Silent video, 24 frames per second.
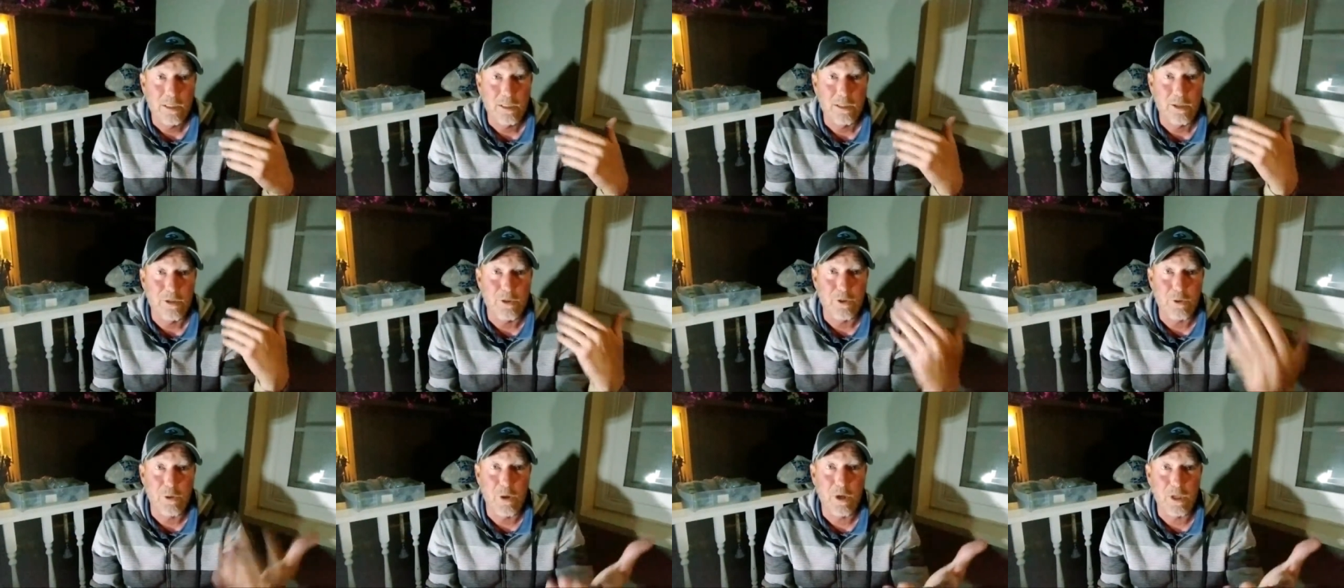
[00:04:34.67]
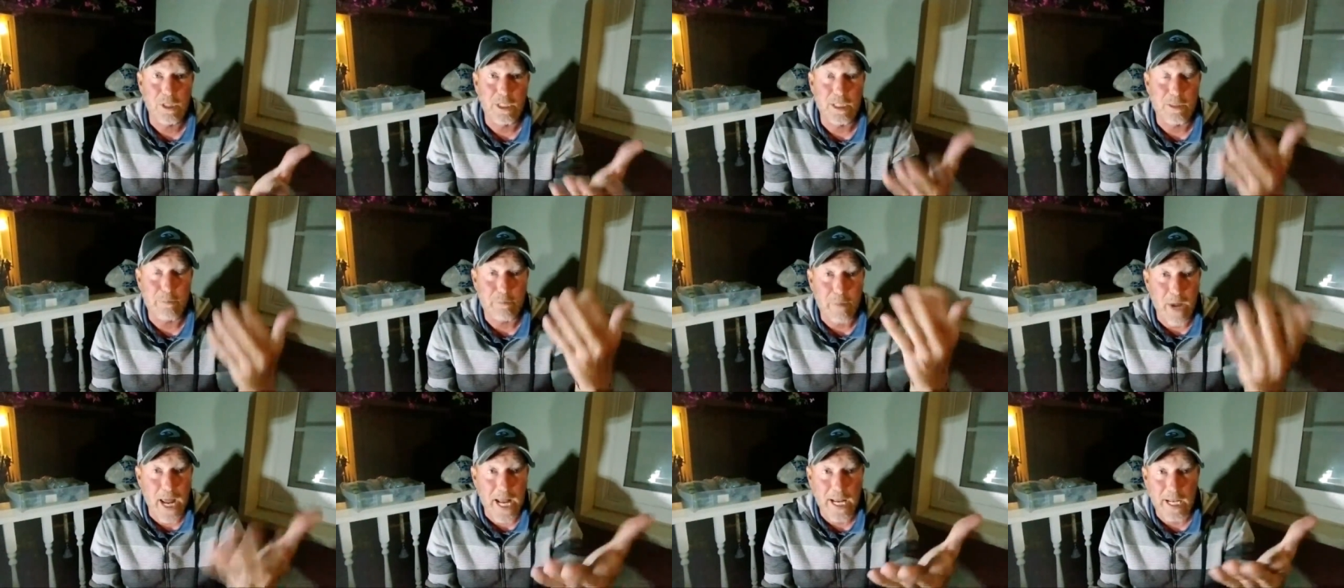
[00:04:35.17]
Because you all get to
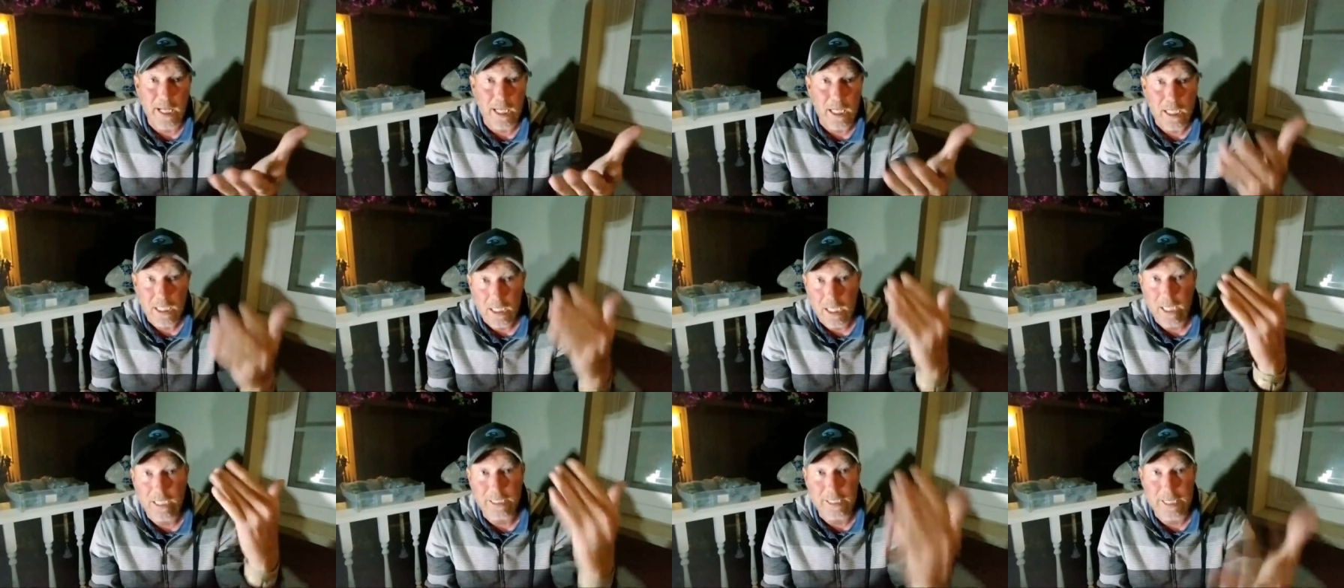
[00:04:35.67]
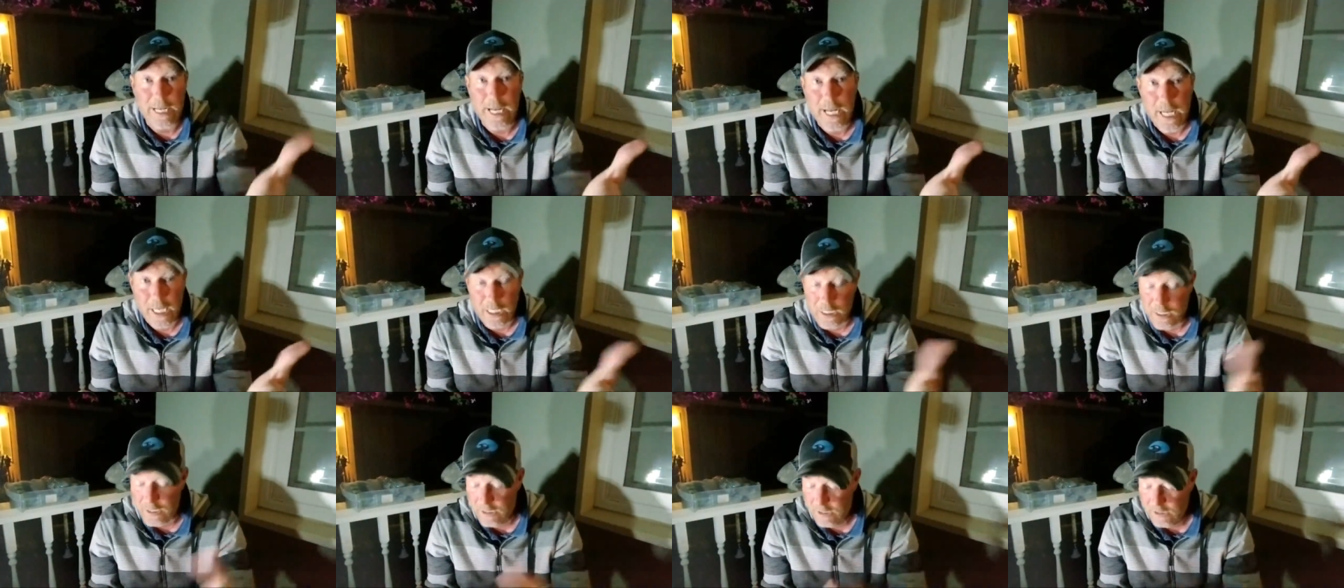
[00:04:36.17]
battle at the
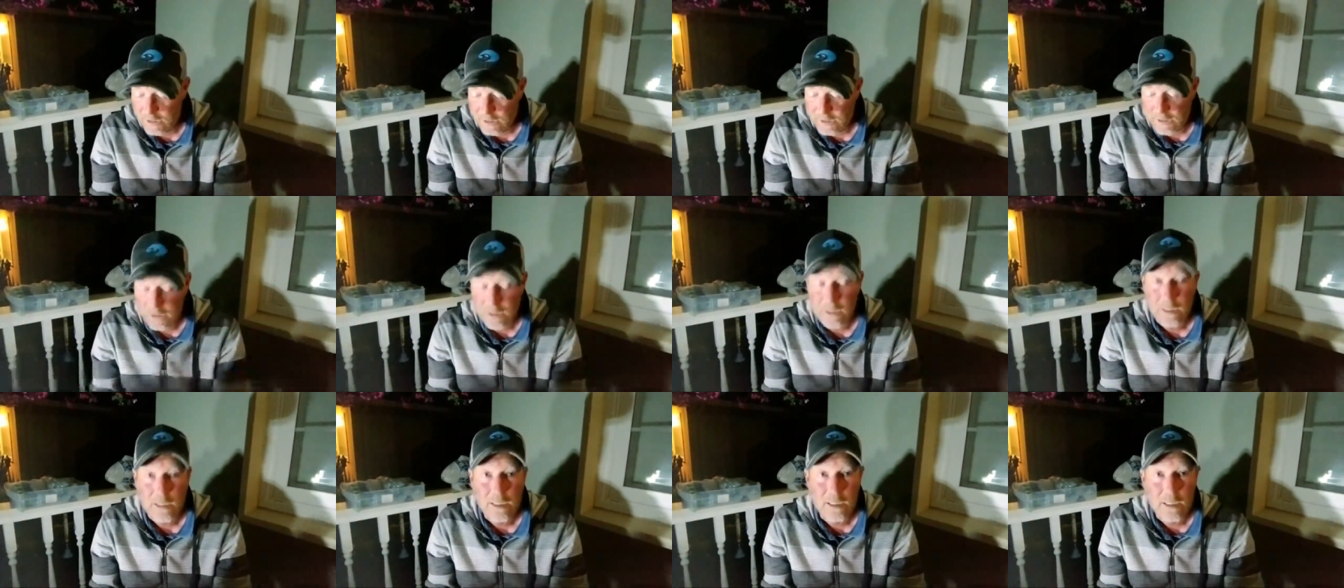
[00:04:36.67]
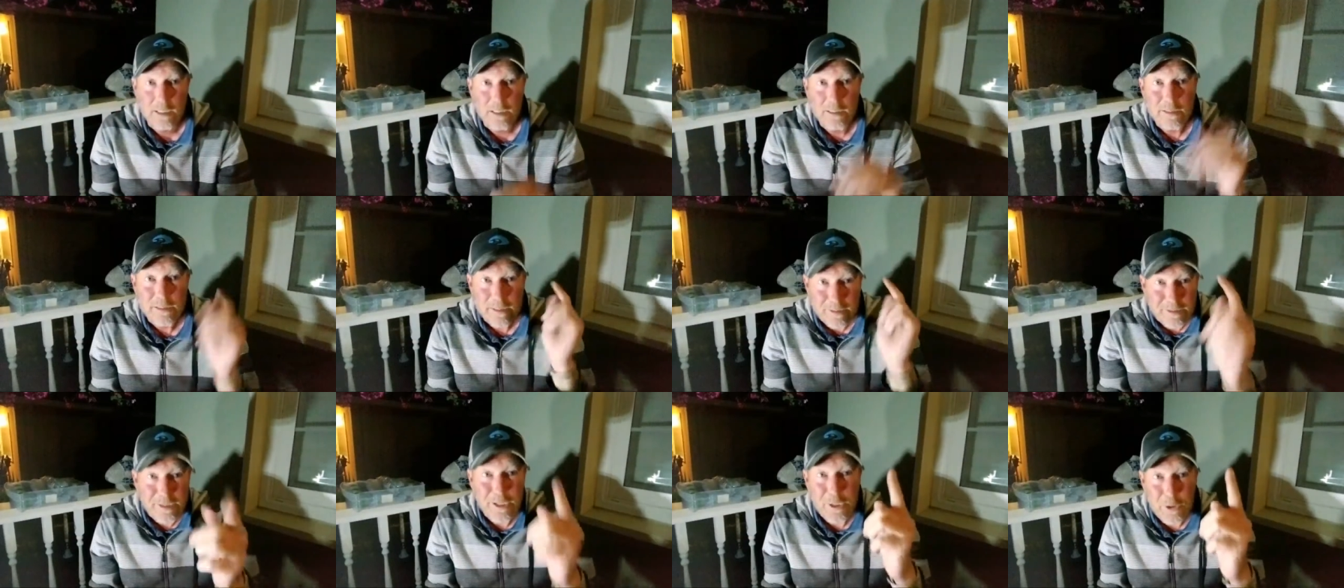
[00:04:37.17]
end
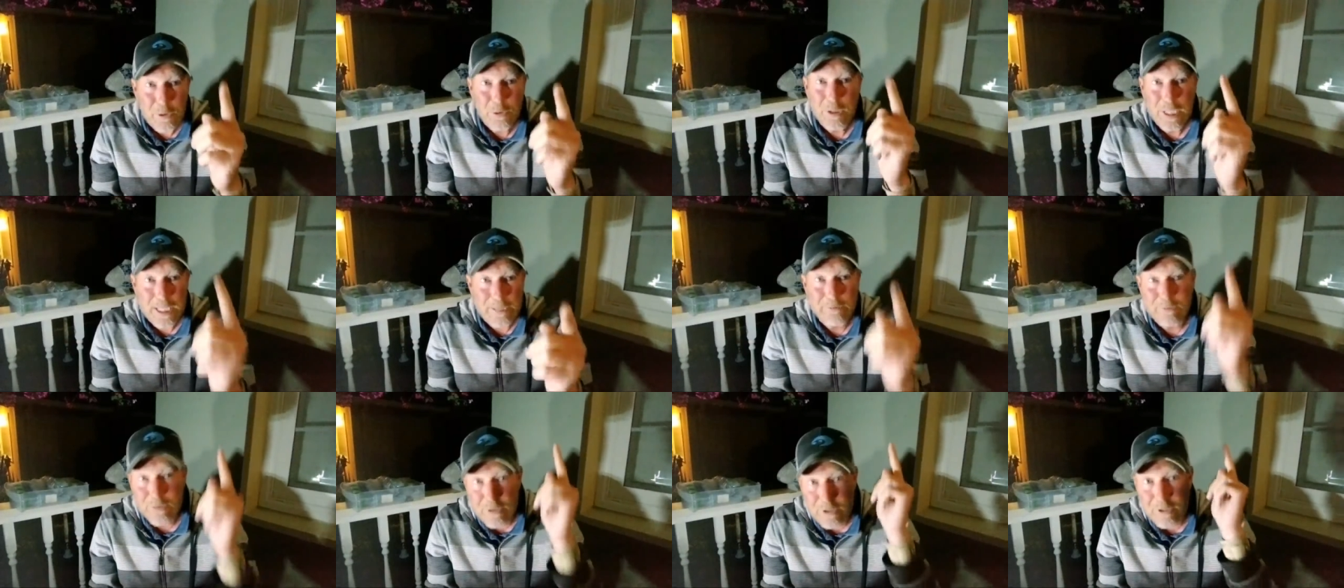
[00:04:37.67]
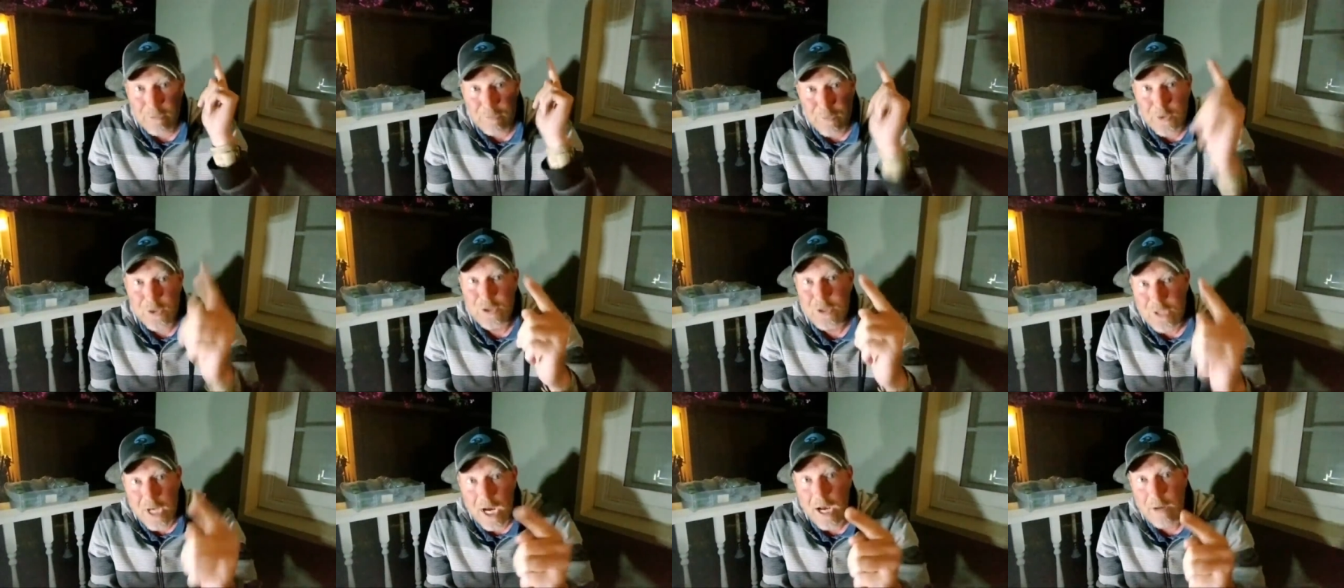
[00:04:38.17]
to see who leaves the
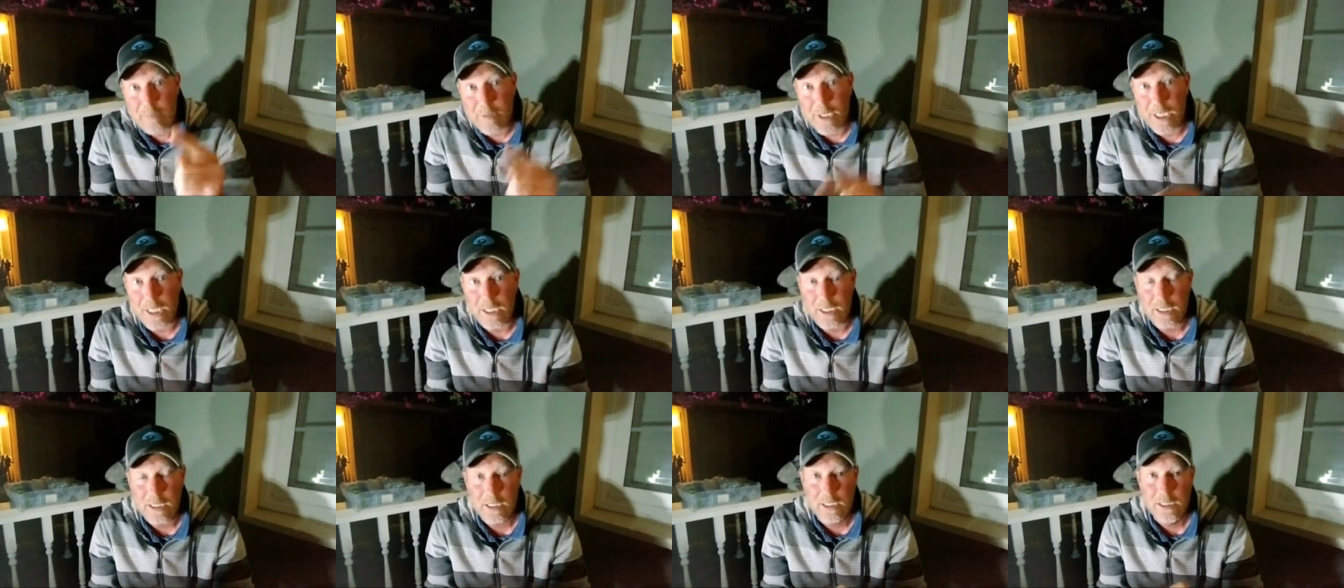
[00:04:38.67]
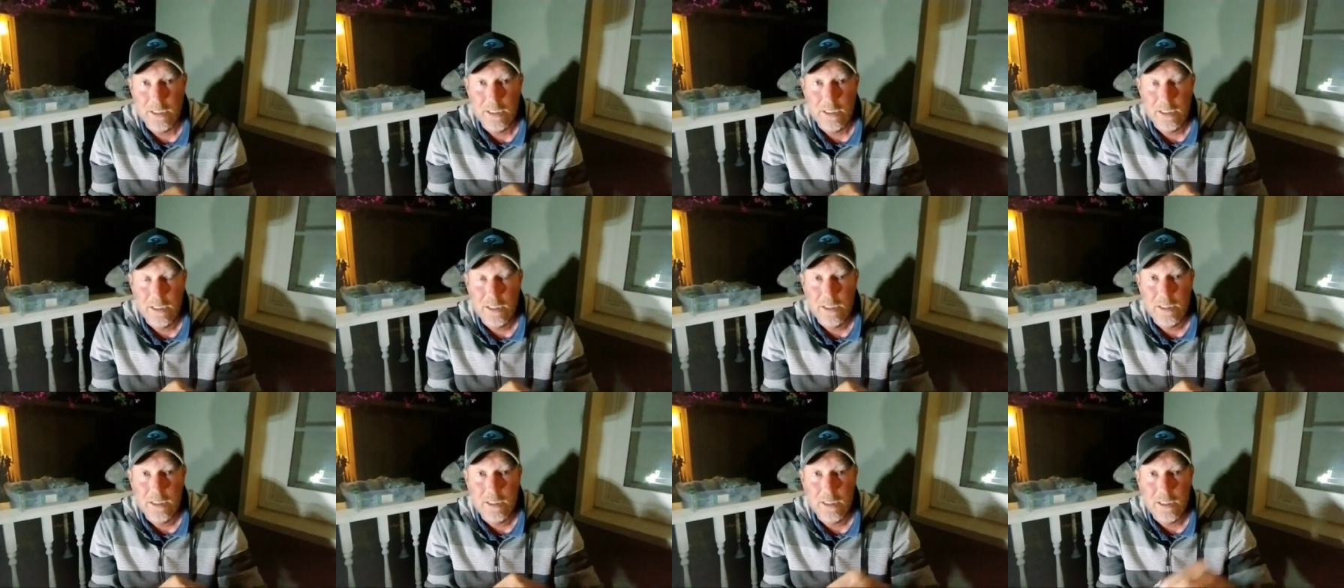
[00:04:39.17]
first comment
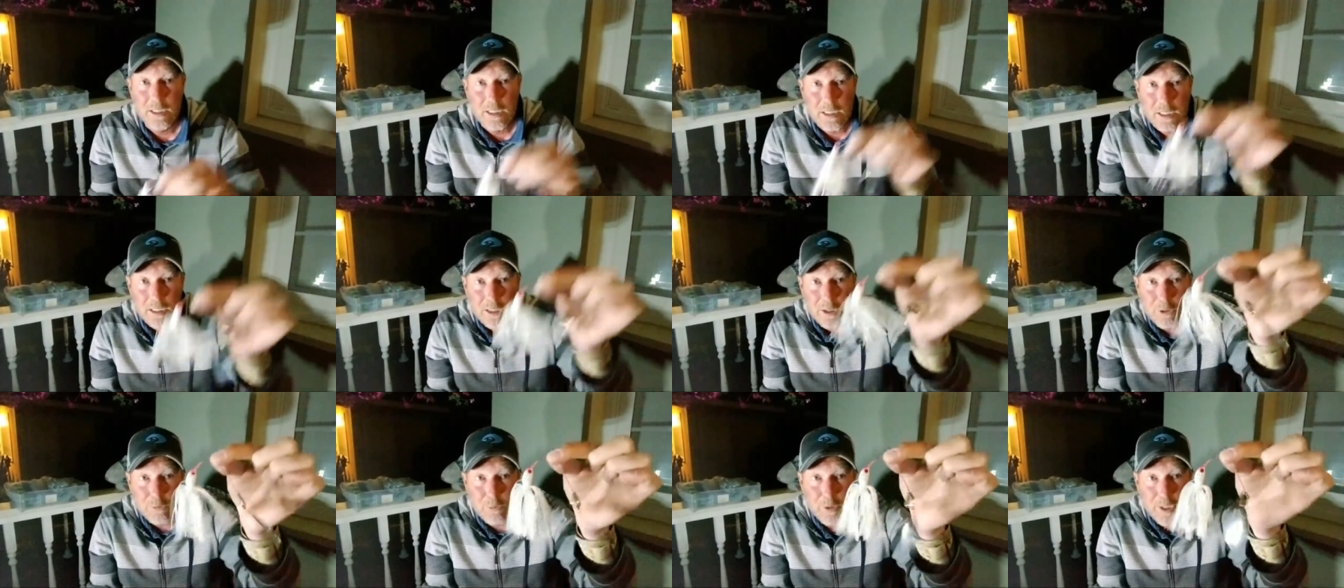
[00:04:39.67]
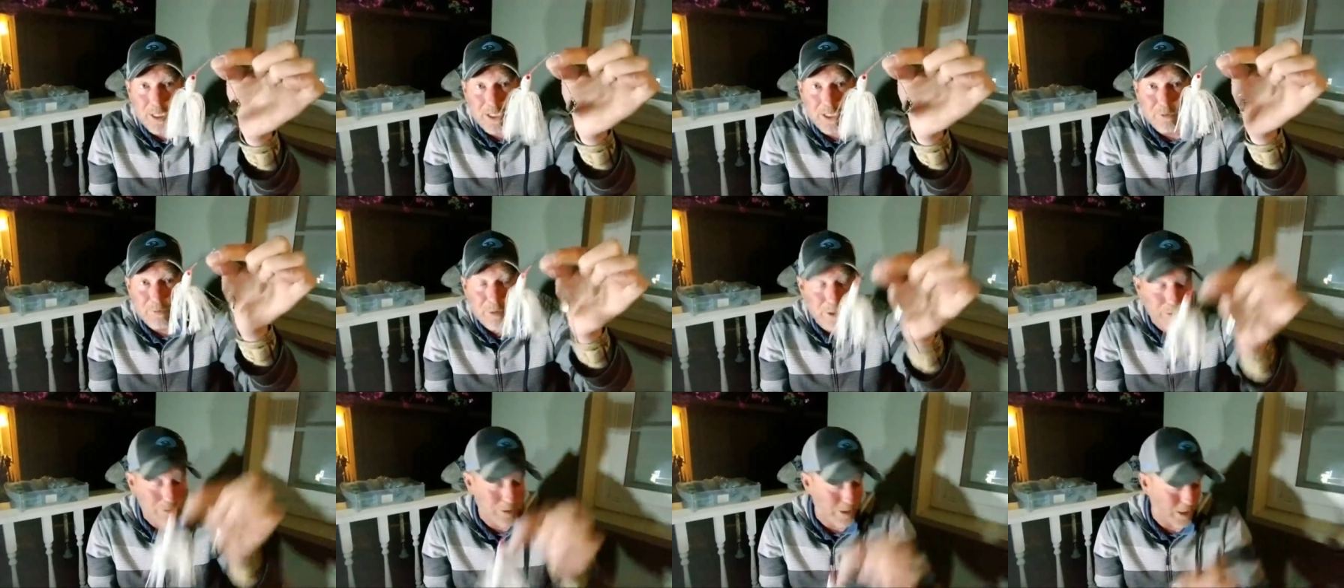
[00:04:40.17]
to win these
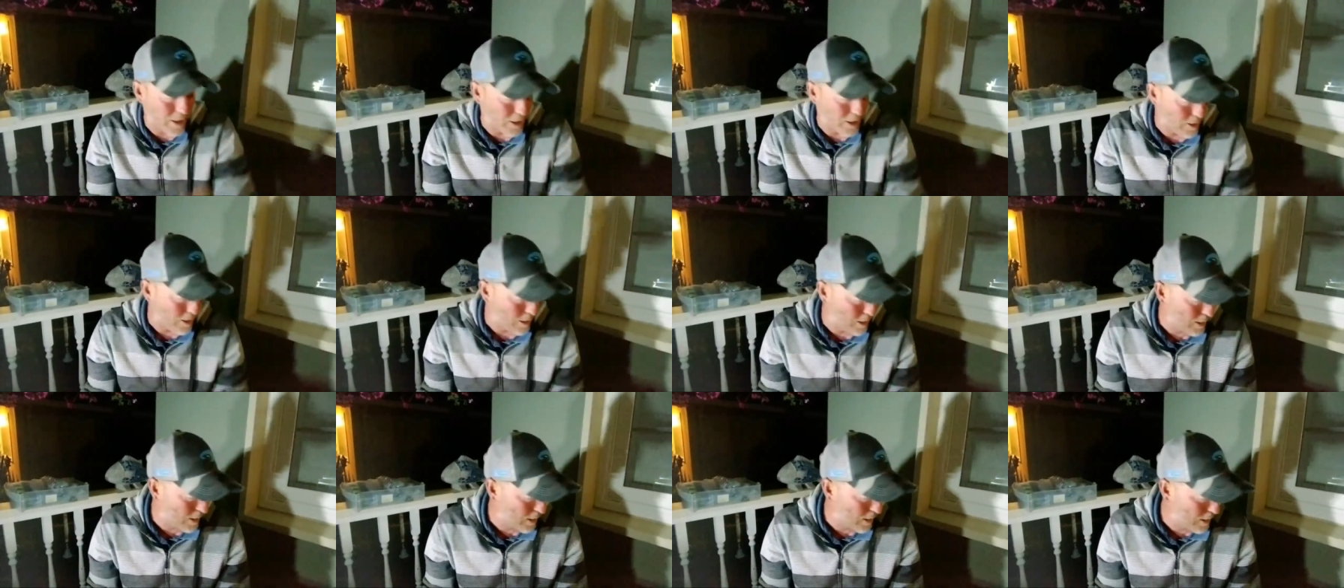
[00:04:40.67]
spinnerbaits.